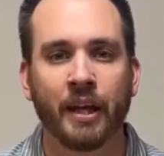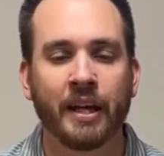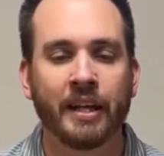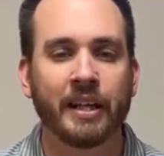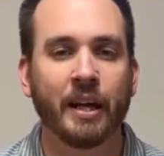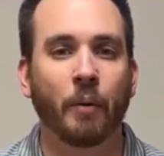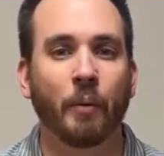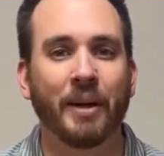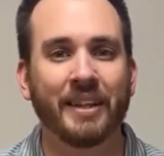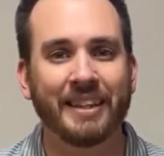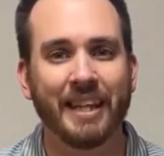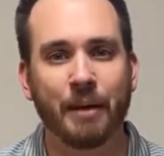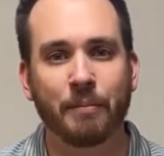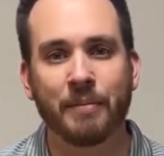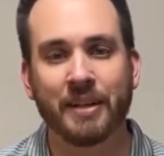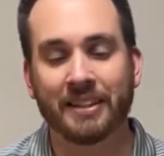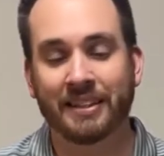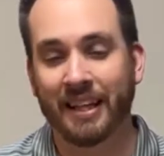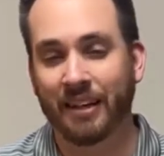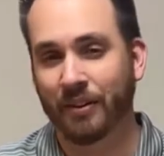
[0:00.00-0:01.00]
Now what that
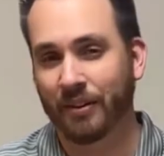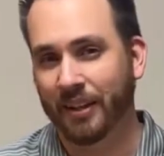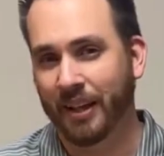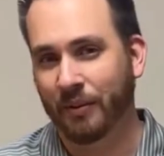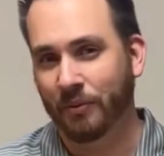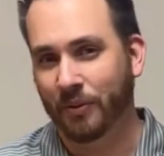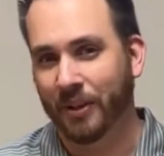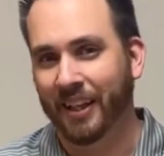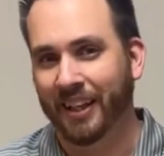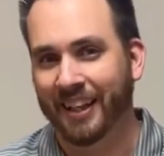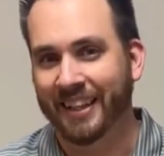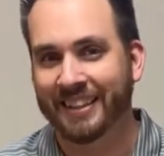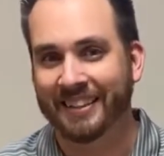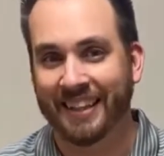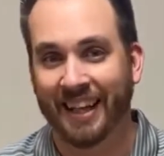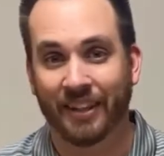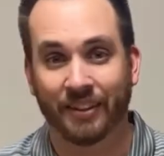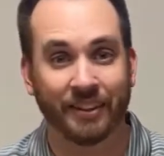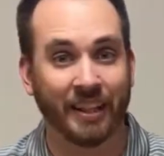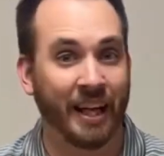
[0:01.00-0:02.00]
means, that really
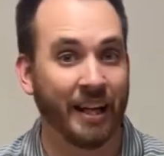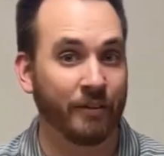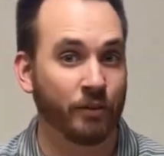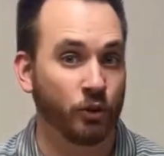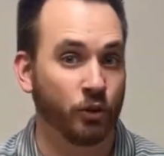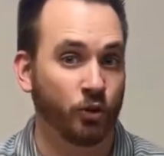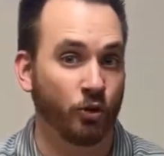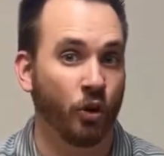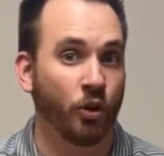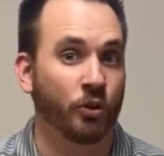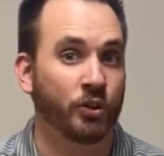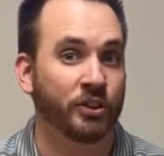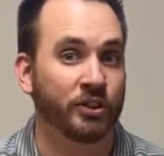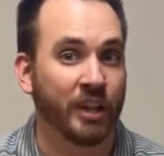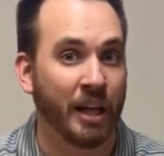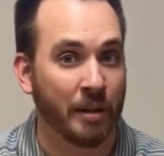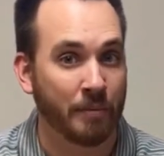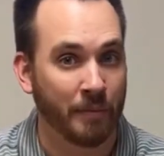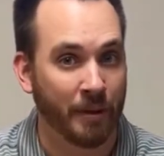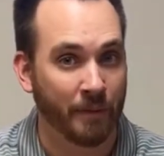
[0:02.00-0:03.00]
sounds kind of strong
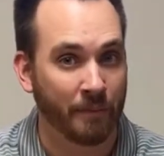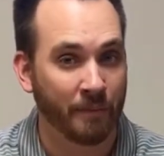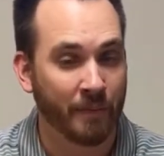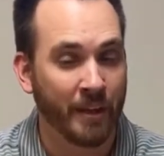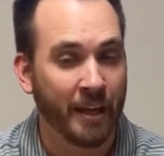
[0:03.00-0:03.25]
statement.